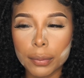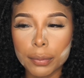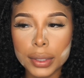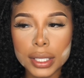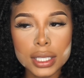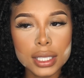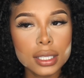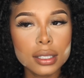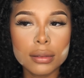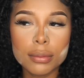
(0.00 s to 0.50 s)

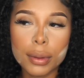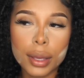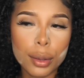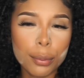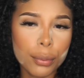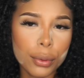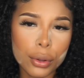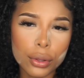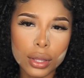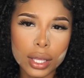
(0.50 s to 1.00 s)
pieces of
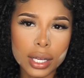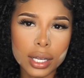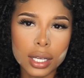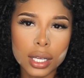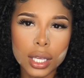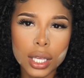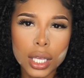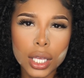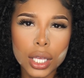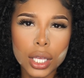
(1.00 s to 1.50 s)
paper like
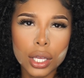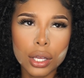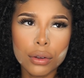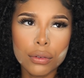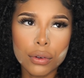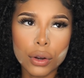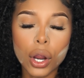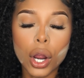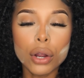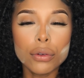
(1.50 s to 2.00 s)

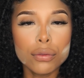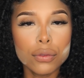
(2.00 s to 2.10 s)
for our